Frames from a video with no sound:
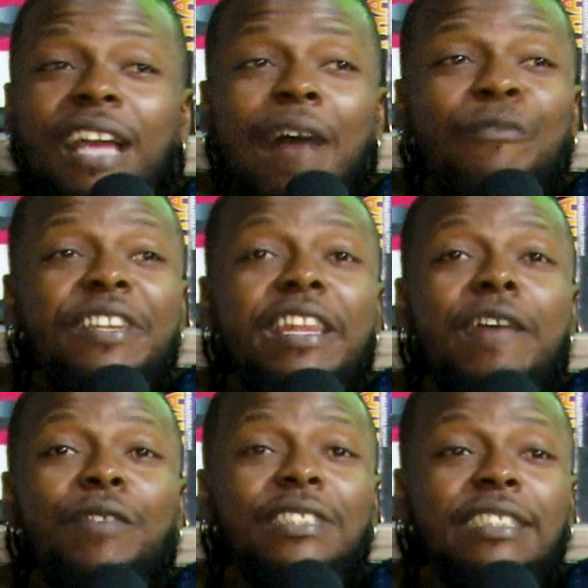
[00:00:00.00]
I've
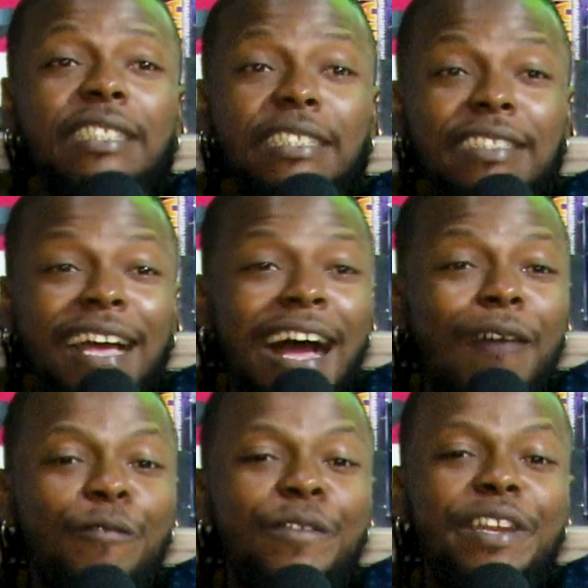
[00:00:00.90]
never seen
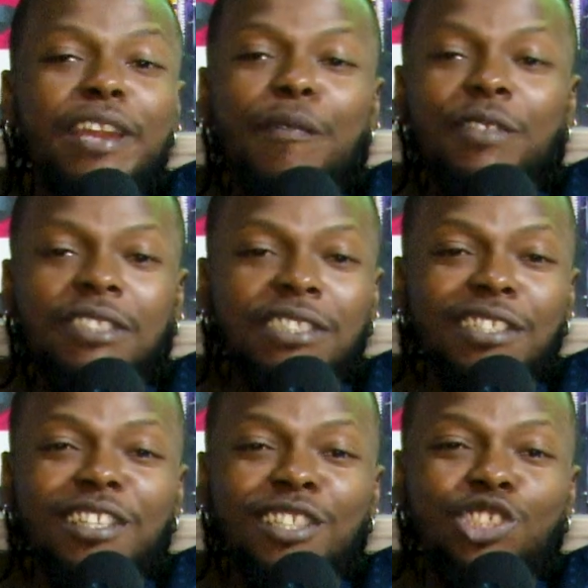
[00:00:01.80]

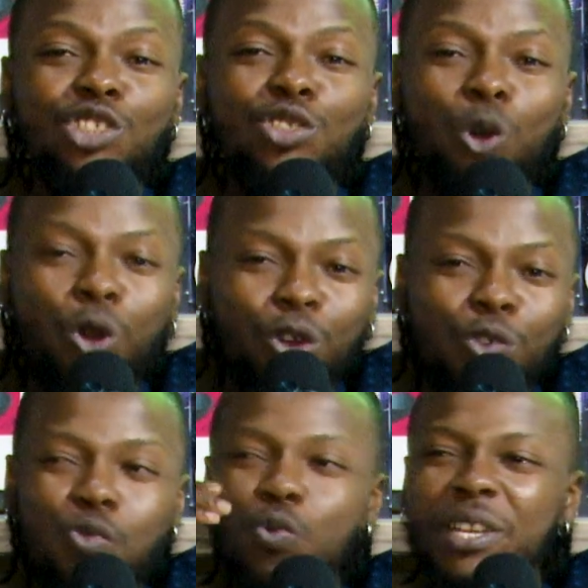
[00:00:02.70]
a sore
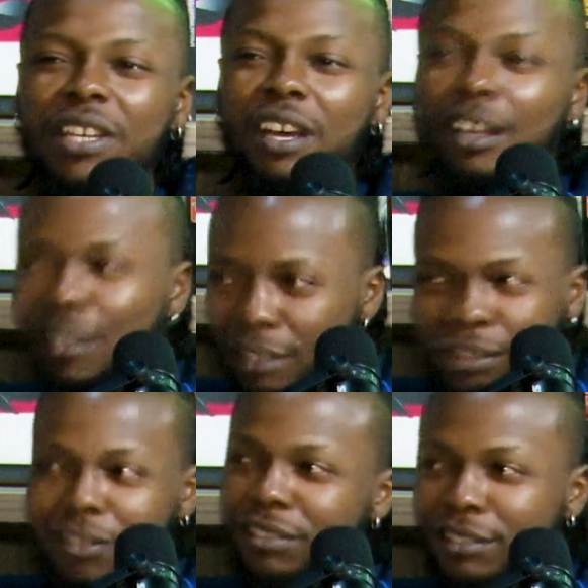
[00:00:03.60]
winner.
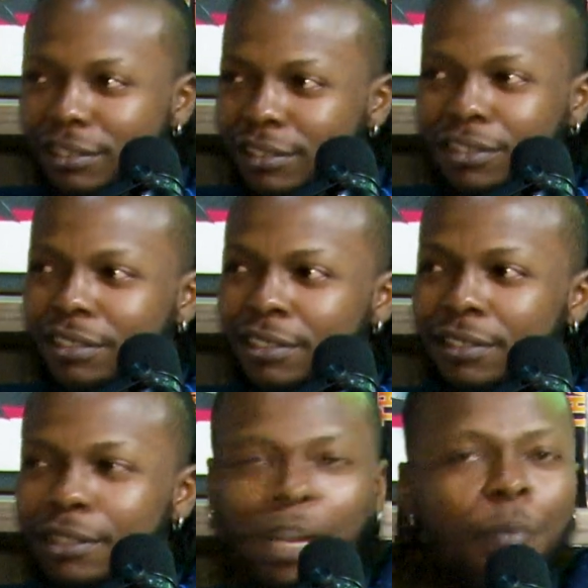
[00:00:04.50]

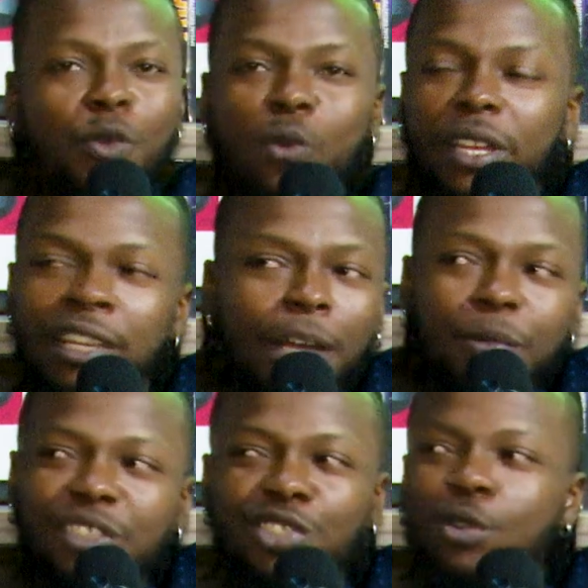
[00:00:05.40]
You can't be winning and
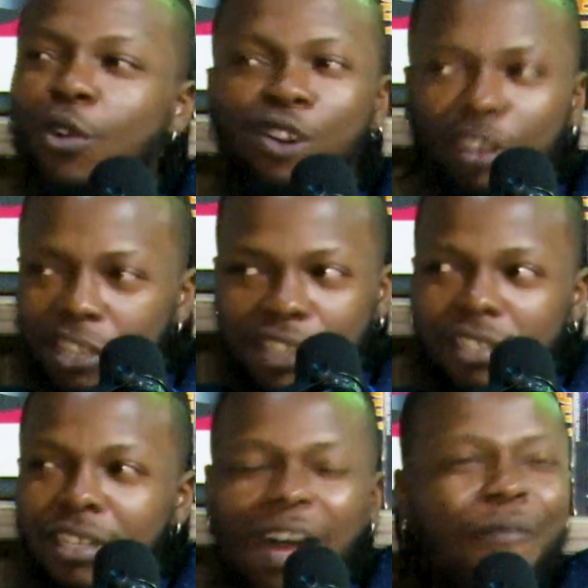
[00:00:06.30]
be sore.
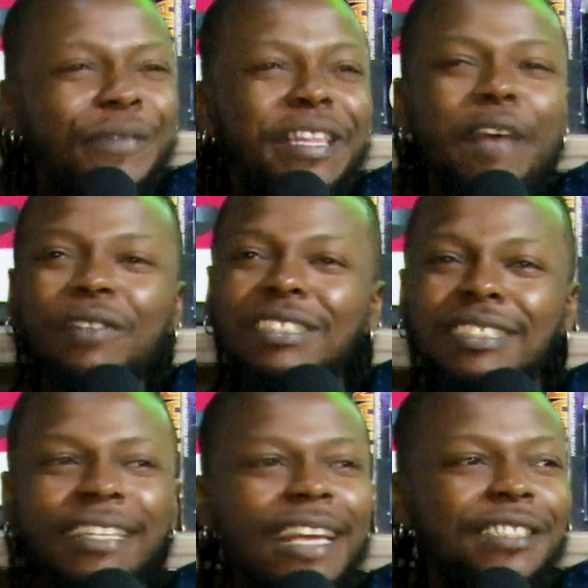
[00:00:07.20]
I've never
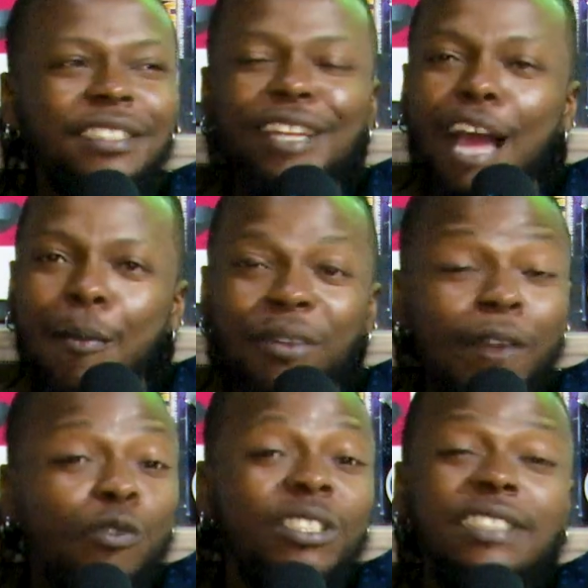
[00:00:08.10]
seen that shit happen.
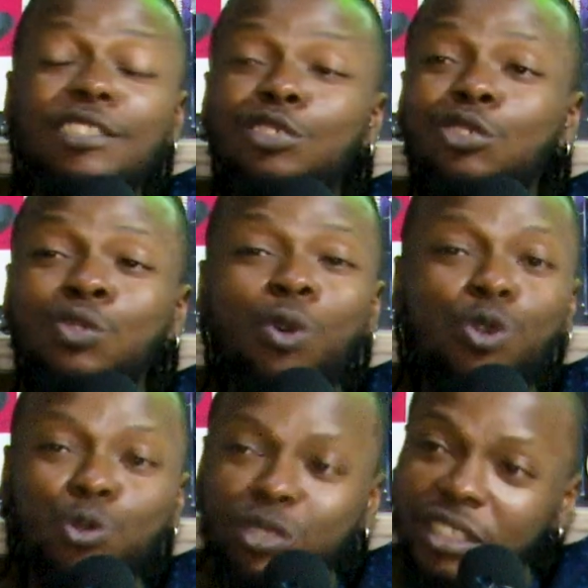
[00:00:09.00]
I've only seen sore
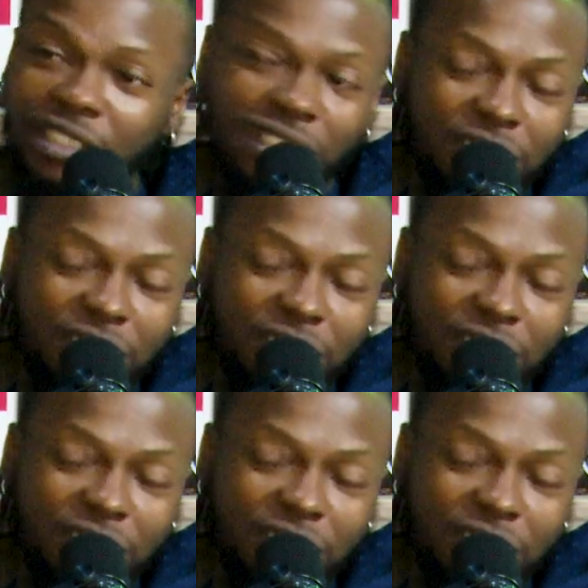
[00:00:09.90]
losers.